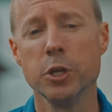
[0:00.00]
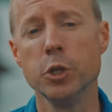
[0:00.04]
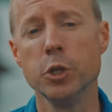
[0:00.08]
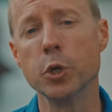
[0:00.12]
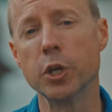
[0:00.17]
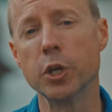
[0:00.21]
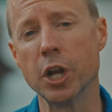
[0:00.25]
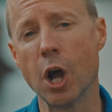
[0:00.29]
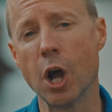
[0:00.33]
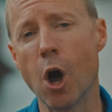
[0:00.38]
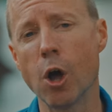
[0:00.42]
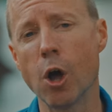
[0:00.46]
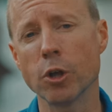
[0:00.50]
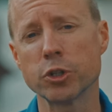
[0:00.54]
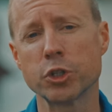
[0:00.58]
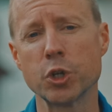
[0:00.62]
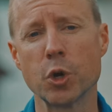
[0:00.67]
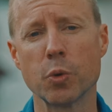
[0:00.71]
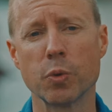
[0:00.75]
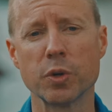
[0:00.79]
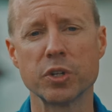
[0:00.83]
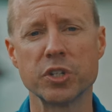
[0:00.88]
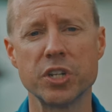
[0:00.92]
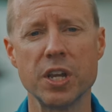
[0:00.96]
You can
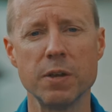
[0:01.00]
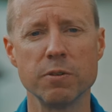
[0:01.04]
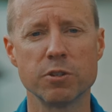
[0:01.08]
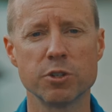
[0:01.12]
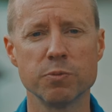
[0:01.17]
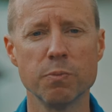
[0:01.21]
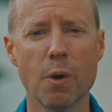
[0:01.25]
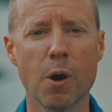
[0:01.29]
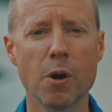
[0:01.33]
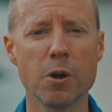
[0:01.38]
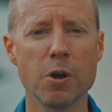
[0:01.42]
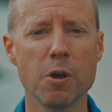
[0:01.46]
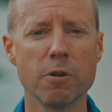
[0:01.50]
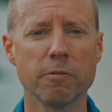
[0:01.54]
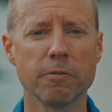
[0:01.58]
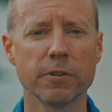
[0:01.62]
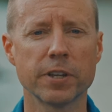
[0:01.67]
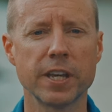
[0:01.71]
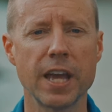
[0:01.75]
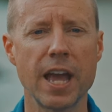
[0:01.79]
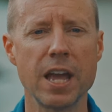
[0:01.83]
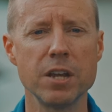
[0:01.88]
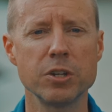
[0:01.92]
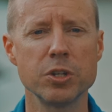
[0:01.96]
also receive smart
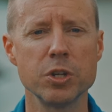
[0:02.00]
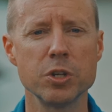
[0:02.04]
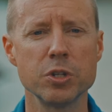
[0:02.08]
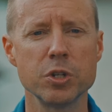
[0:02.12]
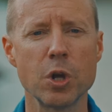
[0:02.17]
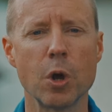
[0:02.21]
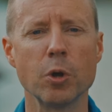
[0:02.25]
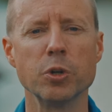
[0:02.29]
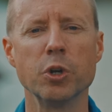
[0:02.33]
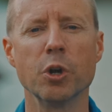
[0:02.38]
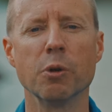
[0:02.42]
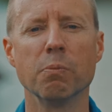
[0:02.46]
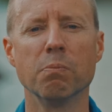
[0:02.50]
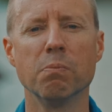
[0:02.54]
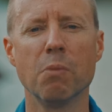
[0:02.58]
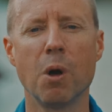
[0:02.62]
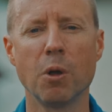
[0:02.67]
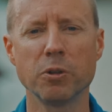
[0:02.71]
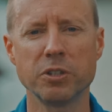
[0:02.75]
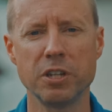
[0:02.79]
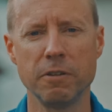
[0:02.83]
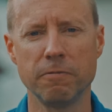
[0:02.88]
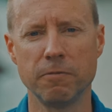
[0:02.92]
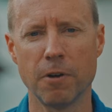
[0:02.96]
notifications on your
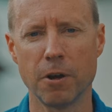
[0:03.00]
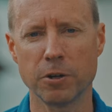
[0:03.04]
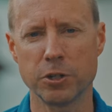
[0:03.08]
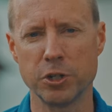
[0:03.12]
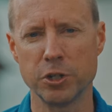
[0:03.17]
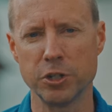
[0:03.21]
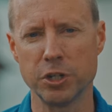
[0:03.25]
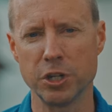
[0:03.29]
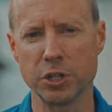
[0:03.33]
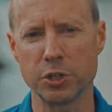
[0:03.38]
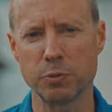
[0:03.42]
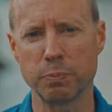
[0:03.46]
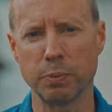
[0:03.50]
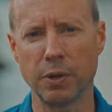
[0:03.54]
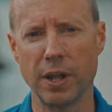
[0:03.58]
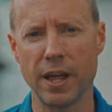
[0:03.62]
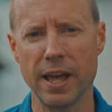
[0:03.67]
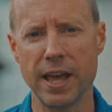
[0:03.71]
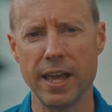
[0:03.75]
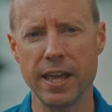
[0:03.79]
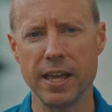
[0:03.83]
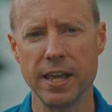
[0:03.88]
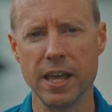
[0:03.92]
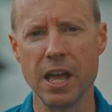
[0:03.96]
multifunction
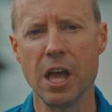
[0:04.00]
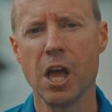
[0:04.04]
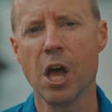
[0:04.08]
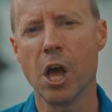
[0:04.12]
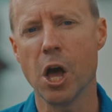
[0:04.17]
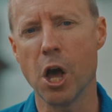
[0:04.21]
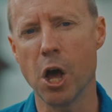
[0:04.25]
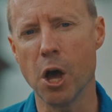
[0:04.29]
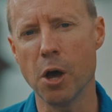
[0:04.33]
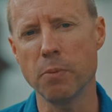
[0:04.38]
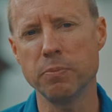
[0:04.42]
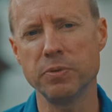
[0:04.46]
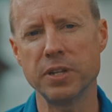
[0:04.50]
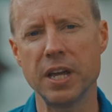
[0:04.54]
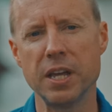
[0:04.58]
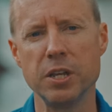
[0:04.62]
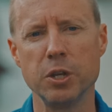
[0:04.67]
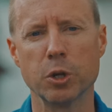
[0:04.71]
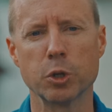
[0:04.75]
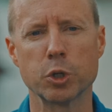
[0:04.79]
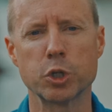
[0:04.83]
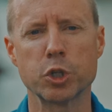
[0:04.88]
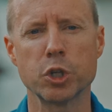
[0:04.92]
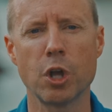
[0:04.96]
display, update
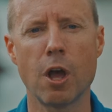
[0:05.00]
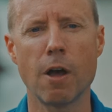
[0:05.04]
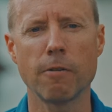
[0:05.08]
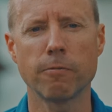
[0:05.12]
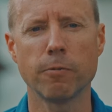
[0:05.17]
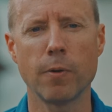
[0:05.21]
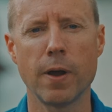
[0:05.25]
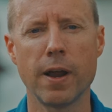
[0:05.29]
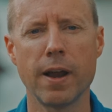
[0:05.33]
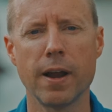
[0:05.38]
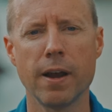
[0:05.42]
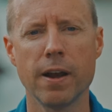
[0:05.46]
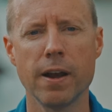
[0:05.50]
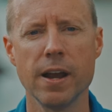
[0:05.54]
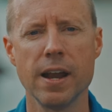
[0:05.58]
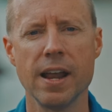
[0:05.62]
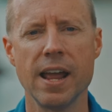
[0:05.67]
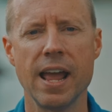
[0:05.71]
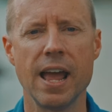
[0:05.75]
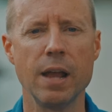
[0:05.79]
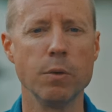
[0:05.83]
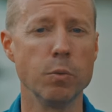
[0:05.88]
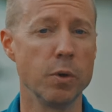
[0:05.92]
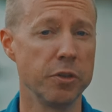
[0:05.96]
your software,
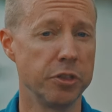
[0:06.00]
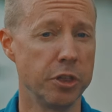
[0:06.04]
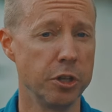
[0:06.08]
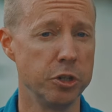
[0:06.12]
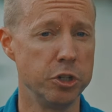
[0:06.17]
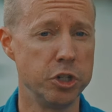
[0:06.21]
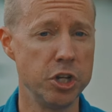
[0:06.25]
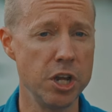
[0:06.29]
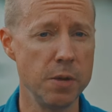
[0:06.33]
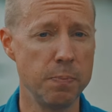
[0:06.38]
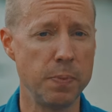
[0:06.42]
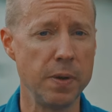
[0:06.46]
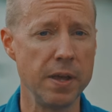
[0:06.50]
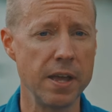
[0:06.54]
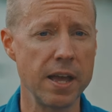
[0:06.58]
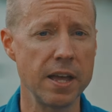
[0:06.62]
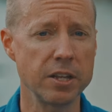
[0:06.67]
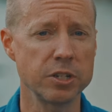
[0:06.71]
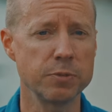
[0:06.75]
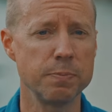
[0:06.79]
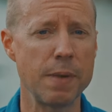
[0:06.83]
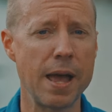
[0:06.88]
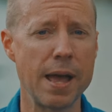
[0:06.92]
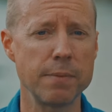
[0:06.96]
and with the
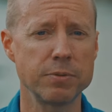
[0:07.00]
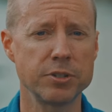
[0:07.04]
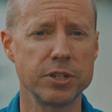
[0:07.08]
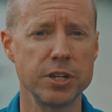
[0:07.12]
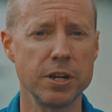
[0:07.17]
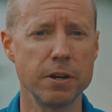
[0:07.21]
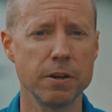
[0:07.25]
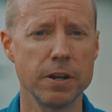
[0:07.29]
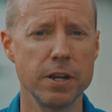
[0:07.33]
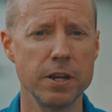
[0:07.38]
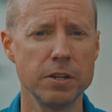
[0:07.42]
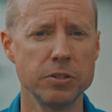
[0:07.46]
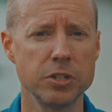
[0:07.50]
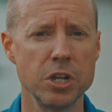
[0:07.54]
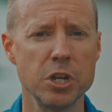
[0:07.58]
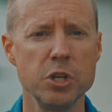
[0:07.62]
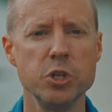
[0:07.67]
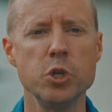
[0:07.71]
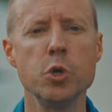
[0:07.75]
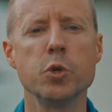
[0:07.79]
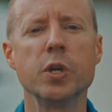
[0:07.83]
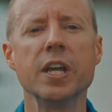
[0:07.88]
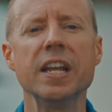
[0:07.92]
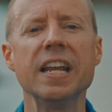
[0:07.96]
GPSMAP series,
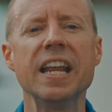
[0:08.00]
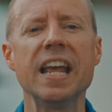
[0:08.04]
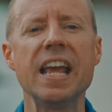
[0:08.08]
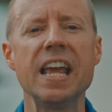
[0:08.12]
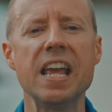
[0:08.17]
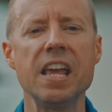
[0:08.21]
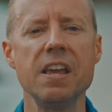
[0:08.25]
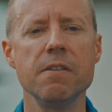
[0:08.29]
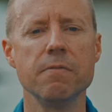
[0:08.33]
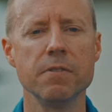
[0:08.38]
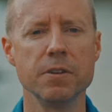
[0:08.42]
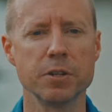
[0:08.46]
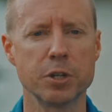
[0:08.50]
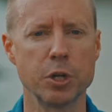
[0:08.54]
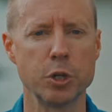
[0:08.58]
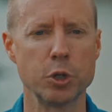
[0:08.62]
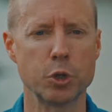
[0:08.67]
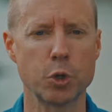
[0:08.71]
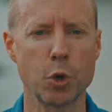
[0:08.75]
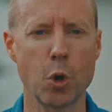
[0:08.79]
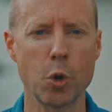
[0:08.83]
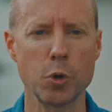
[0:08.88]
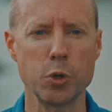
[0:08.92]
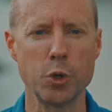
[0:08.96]
you can even
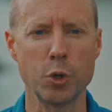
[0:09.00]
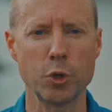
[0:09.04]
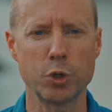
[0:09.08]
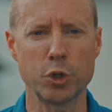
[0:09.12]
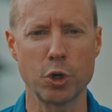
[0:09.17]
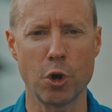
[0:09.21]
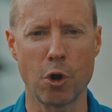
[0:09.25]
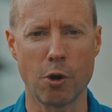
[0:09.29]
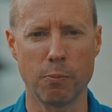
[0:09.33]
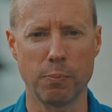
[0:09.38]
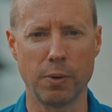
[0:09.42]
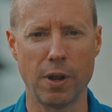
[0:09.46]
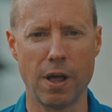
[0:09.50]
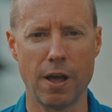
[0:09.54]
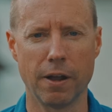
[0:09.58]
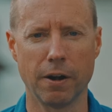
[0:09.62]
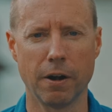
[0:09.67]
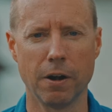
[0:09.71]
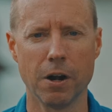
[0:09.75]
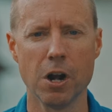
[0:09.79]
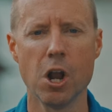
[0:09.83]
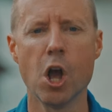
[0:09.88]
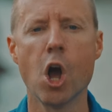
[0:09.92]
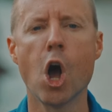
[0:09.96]
control your chart
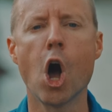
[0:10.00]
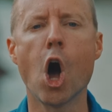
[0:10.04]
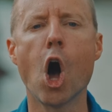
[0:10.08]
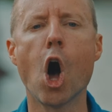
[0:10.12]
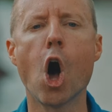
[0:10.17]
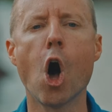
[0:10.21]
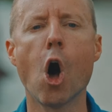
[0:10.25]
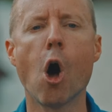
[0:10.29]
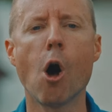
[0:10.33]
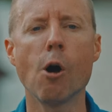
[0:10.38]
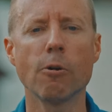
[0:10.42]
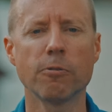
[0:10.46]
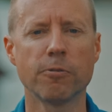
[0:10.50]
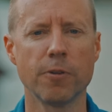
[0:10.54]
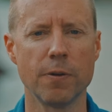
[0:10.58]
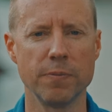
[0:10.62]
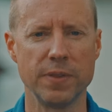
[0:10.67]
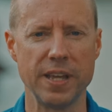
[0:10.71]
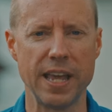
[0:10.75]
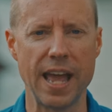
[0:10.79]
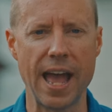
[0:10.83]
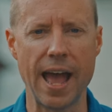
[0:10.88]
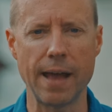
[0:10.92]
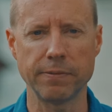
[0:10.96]
plotter, all from
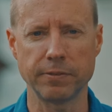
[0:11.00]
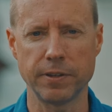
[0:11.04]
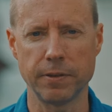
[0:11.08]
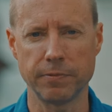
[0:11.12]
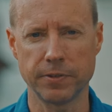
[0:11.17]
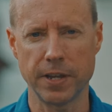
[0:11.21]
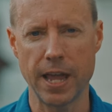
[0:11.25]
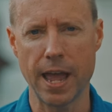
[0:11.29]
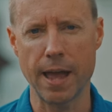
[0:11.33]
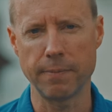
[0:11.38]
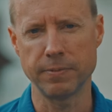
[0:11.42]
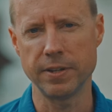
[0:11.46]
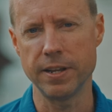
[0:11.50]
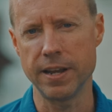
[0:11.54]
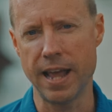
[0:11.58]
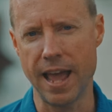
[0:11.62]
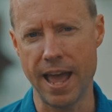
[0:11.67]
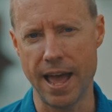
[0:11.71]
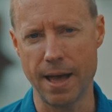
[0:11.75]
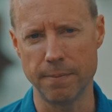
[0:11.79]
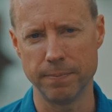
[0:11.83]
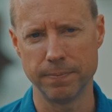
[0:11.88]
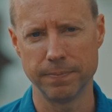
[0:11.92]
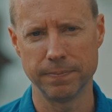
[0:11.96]
the ActiveCaptain
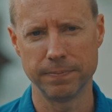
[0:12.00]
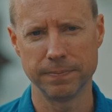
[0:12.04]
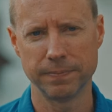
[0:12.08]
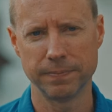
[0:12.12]
app.